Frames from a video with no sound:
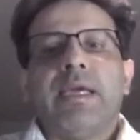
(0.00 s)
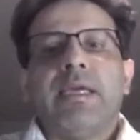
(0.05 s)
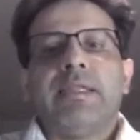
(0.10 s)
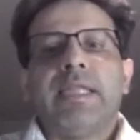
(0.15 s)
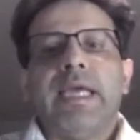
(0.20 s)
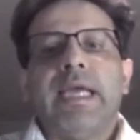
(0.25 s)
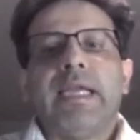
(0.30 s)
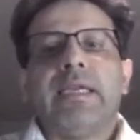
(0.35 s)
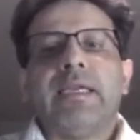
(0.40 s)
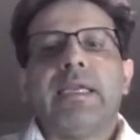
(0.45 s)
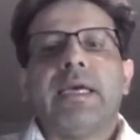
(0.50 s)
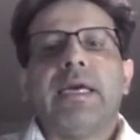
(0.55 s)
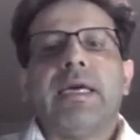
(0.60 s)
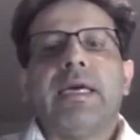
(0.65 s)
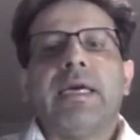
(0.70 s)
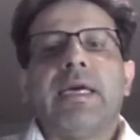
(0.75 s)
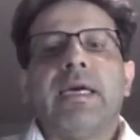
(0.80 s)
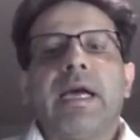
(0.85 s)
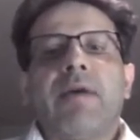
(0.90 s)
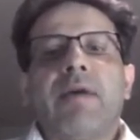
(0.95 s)
Then
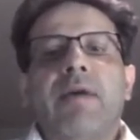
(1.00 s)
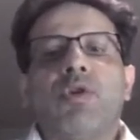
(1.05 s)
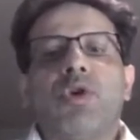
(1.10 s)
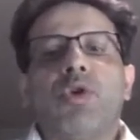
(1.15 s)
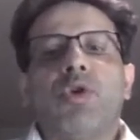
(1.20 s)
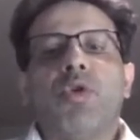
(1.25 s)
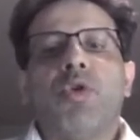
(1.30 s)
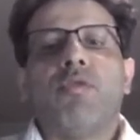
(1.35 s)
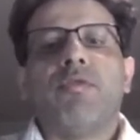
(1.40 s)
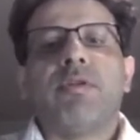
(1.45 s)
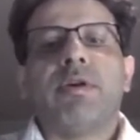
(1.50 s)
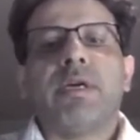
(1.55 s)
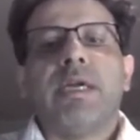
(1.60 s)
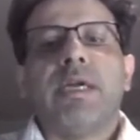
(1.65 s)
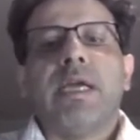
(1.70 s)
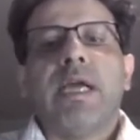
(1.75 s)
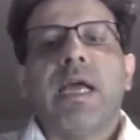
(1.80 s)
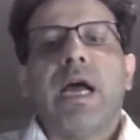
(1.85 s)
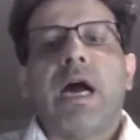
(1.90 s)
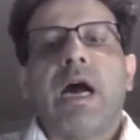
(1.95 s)
I would go
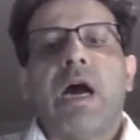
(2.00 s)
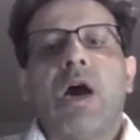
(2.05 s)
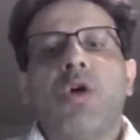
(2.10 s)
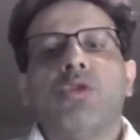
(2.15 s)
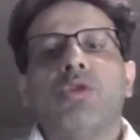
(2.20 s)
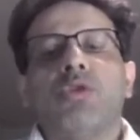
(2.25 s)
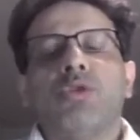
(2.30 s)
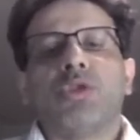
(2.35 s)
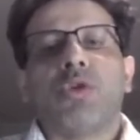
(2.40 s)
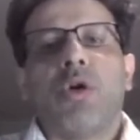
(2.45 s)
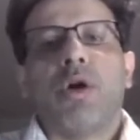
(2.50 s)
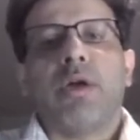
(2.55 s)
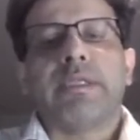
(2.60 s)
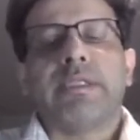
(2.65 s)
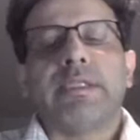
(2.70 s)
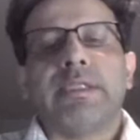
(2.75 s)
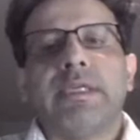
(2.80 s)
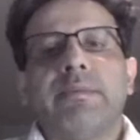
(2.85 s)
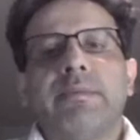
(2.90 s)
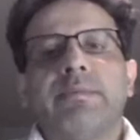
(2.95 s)
over how those
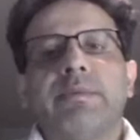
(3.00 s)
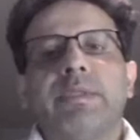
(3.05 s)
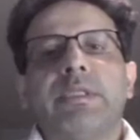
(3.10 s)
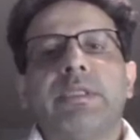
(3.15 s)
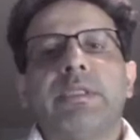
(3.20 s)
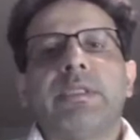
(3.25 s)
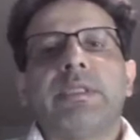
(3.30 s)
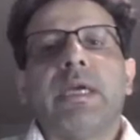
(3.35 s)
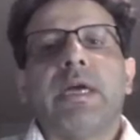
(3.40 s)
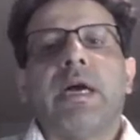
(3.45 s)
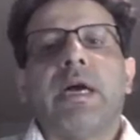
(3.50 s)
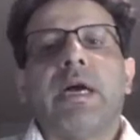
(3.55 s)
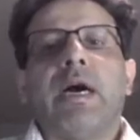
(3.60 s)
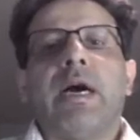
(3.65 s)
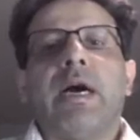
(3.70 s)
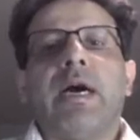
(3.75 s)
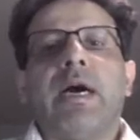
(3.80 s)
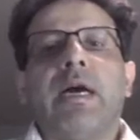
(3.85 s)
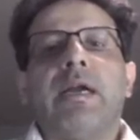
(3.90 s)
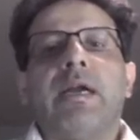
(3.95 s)
concepts
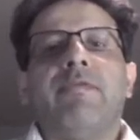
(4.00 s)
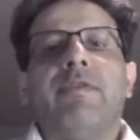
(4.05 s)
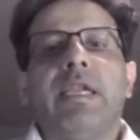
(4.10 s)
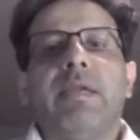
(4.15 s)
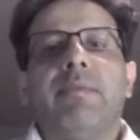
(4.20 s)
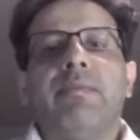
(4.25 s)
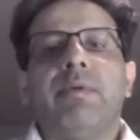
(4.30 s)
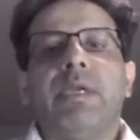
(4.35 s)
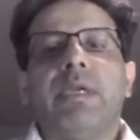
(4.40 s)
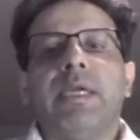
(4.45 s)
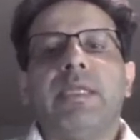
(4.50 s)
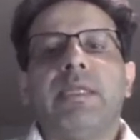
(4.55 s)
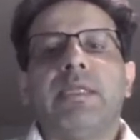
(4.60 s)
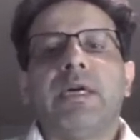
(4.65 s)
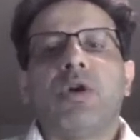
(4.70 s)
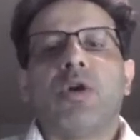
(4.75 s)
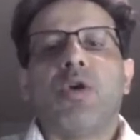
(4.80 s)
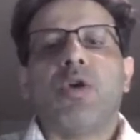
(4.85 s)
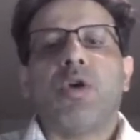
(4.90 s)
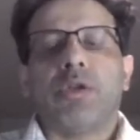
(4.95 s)
are available
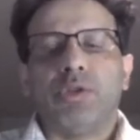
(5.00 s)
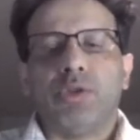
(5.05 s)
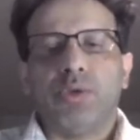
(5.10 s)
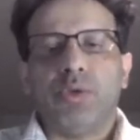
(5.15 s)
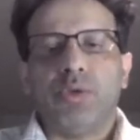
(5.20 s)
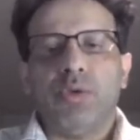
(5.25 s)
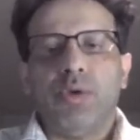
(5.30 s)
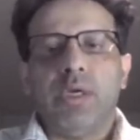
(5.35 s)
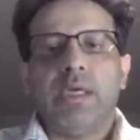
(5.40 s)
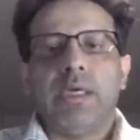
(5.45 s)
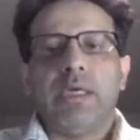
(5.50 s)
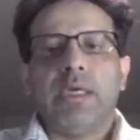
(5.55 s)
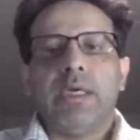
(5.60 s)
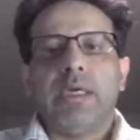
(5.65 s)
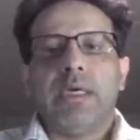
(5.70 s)
in the console,